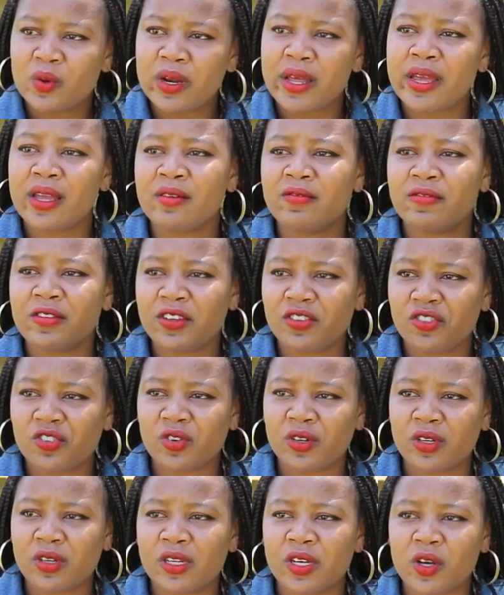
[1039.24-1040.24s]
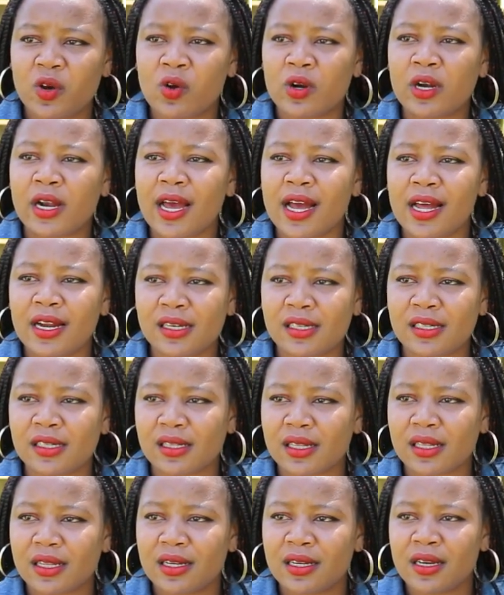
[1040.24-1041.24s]
Una envision, nikondani,
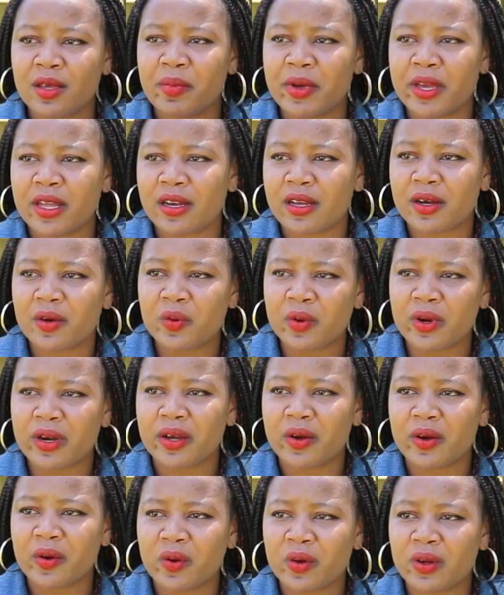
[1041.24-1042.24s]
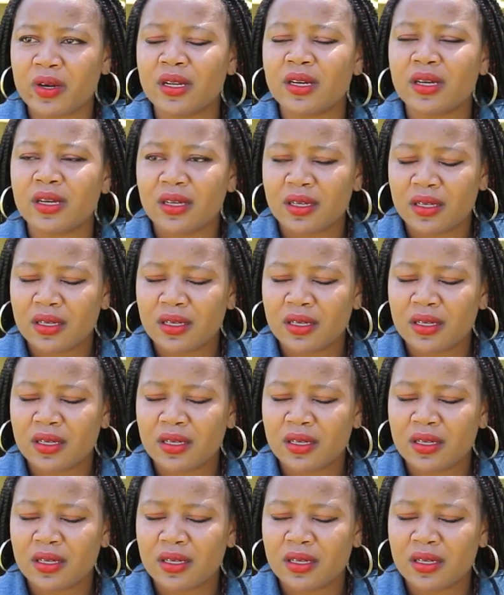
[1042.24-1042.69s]
nimeenda kurekod.